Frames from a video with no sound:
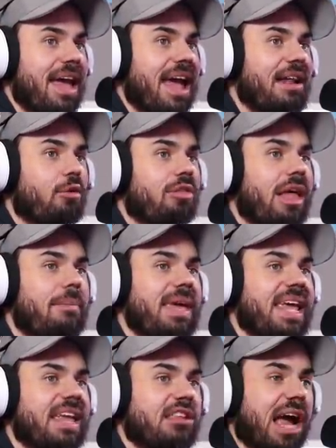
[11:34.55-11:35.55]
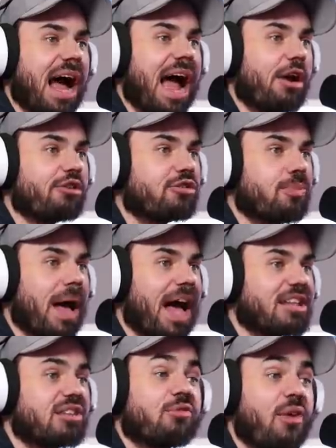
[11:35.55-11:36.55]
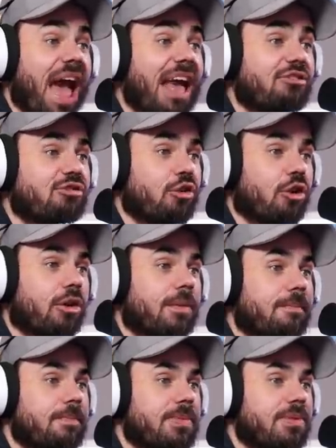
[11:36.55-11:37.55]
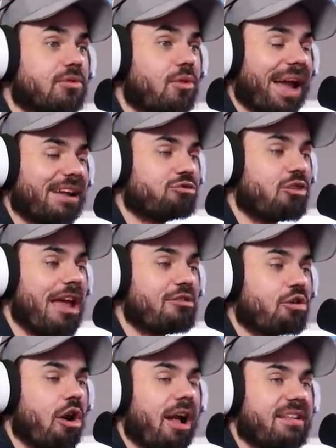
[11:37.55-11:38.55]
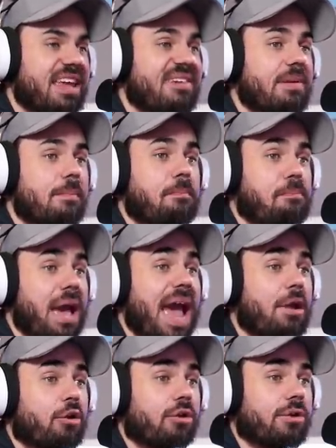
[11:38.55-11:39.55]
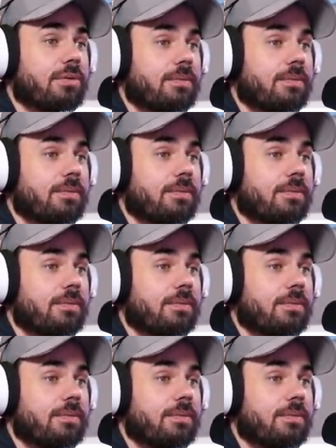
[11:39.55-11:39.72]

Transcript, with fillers: and it will let me get to higher spots faster so I can treasure hunt even better.